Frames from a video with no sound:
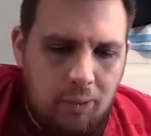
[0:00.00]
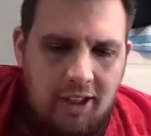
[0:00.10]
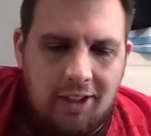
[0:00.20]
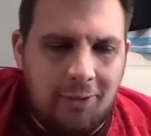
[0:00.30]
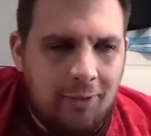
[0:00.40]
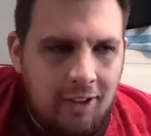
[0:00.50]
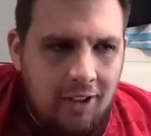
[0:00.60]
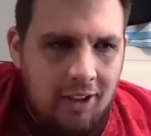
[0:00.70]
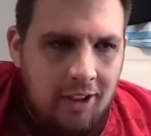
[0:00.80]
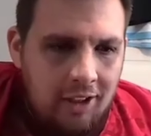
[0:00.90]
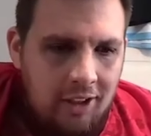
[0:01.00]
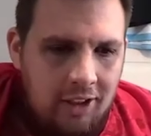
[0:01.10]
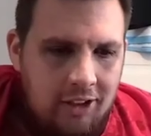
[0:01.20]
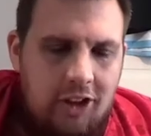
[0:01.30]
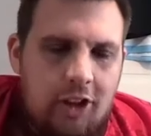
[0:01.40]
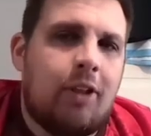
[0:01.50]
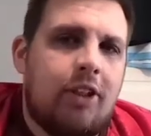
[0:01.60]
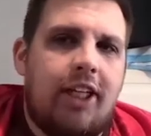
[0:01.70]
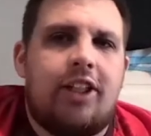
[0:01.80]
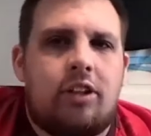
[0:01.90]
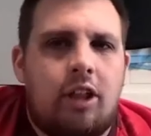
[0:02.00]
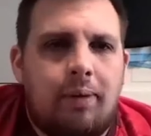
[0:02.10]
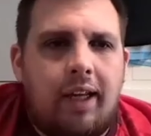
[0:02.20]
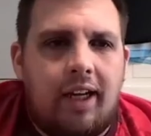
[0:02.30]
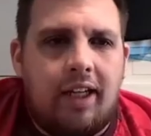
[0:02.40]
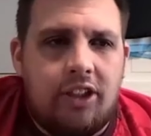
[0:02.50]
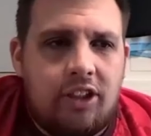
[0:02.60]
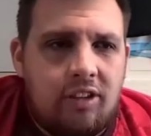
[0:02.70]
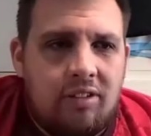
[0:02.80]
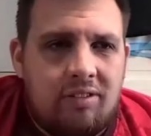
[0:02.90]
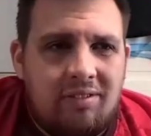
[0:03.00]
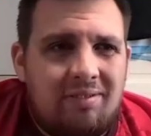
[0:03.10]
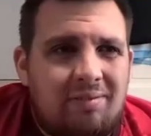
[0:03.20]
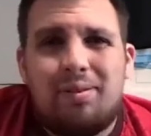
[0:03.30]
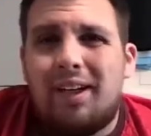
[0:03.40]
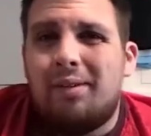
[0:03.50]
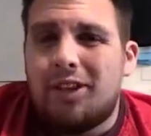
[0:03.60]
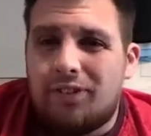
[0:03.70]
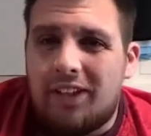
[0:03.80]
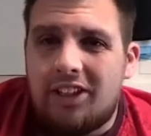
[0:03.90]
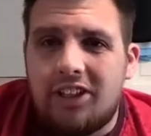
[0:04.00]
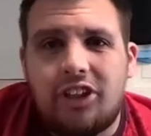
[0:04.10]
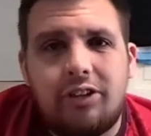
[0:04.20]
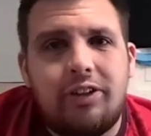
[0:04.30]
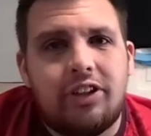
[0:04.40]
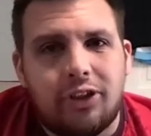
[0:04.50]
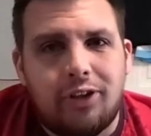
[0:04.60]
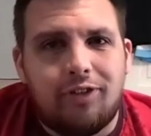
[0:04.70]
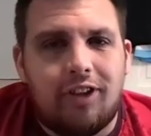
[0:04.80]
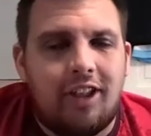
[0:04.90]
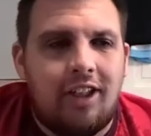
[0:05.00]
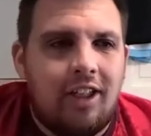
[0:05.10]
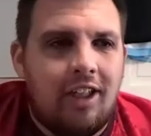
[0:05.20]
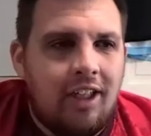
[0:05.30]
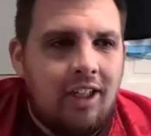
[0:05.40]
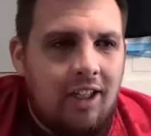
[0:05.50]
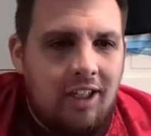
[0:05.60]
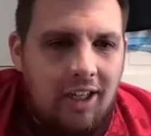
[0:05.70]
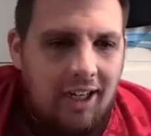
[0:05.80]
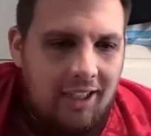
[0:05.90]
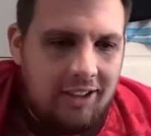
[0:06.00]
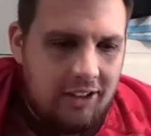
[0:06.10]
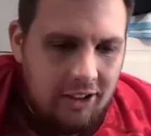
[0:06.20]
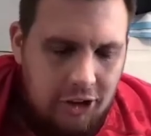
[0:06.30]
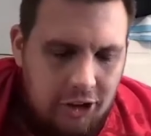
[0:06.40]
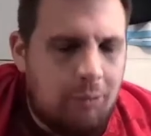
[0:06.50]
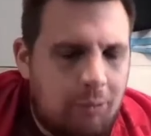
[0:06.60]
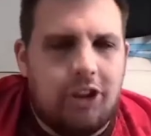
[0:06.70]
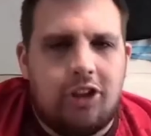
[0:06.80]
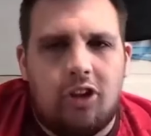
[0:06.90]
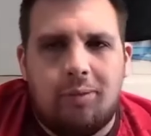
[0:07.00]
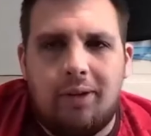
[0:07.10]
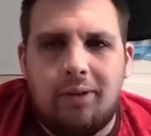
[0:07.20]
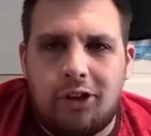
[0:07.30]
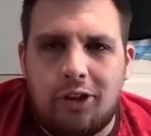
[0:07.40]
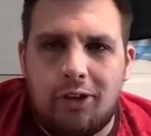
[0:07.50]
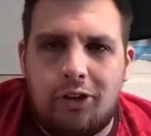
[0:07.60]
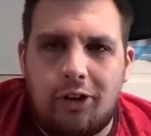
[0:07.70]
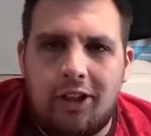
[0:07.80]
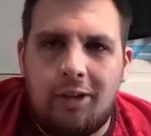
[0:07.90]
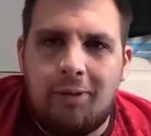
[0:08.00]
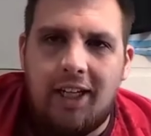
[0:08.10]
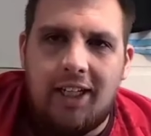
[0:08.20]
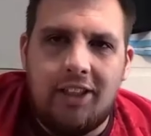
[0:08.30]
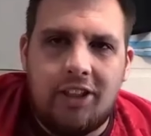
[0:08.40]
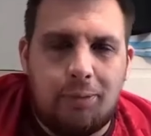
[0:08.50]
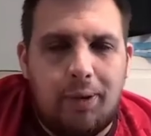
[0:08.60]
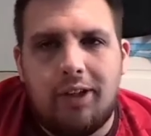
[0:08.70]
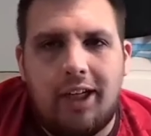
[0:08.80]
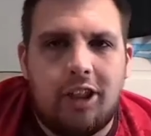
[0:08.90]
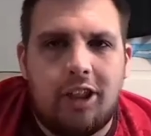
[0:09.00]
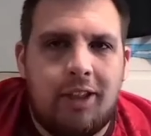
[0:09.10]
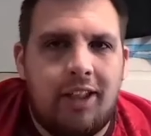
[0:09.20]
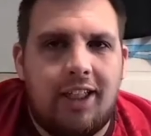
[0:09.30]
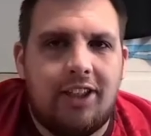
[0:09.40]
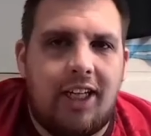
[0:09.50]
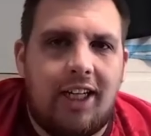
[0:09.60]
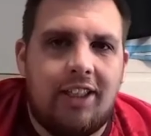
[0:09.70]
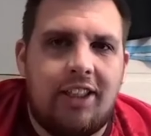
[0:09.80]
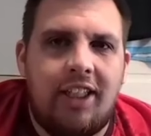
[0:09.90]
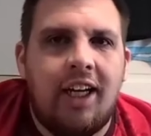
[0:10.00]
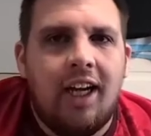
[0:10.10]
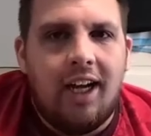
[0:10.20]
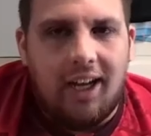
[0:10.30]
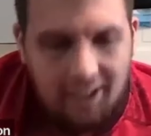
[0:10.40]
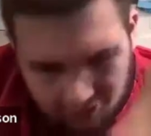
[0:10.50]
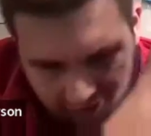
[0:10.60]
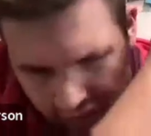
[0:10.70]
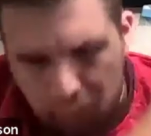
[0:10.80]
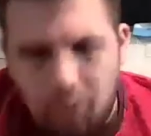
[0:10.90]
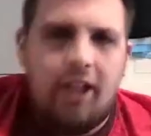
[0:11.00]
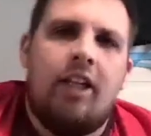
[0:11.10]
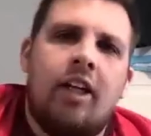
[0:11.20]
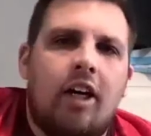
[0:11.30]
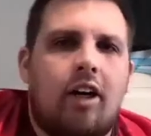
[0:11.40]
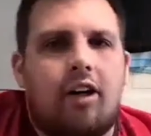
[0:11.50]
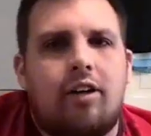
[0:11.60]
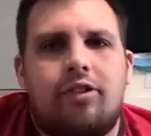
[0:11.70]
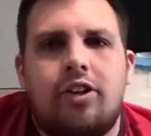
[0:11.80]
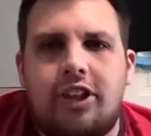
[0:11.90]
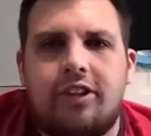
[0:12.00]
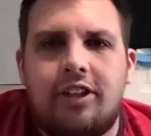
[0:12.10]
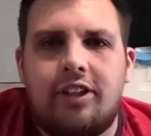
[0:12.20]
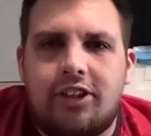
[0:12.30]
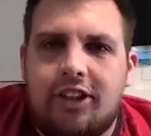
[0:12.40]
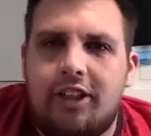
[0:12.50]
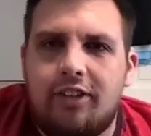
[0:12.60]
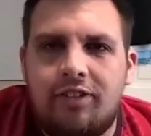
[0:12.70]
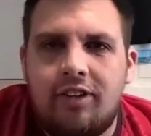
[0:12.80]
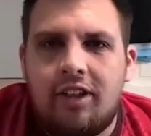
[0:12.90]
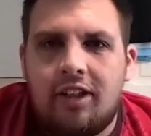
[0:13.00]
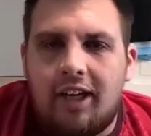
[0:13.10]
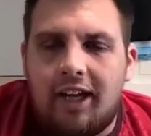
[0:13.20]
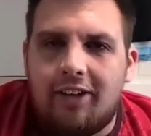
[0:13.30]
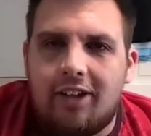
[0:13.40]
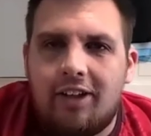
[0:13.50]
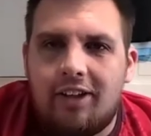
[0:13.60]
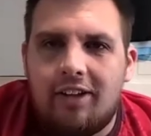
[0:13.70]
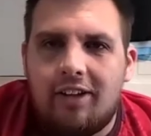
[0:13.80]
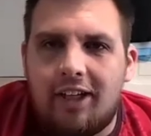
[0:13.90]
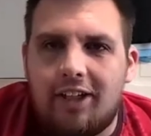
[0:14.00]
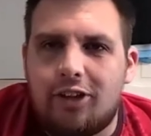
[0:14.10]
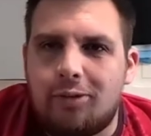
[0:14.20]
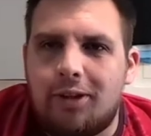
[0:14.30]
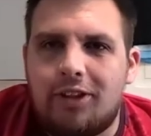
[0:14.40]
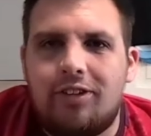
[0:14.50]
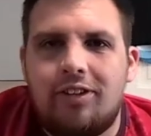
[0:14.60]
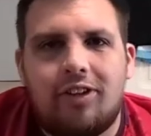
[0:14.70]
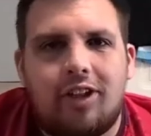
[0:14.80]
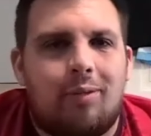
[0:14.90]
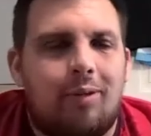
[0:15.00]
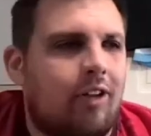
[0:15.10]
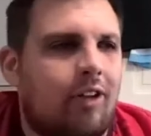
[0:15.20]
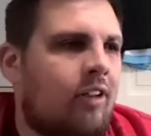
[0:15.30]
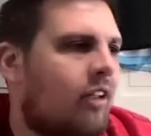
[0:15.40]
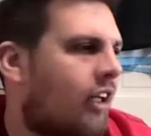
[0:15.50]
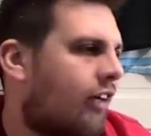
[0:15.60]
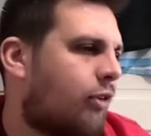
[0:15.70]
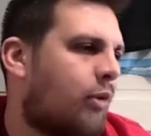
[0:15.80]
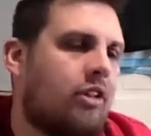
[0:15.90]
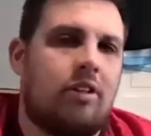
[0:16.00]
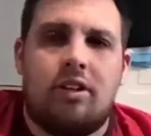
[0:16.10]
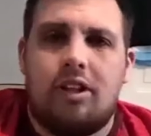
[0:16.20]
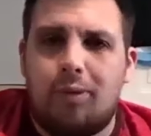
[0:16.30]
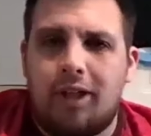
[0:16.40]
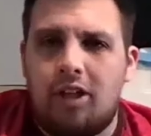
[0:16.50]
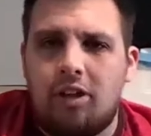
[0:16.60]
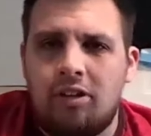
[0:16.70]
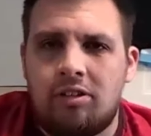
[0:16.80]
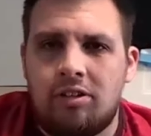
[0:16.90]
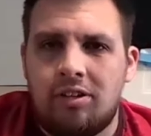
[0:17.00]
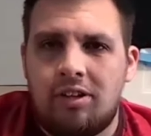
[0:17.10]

Well, summer test rugby is pretty much finished. The series is over and there's so much to talk about. So joining me is the proud Irishman, that is Andy, and the Queen of New Zealand herself, Ella. Thank you so much for coming on, everyone. How are we getting on?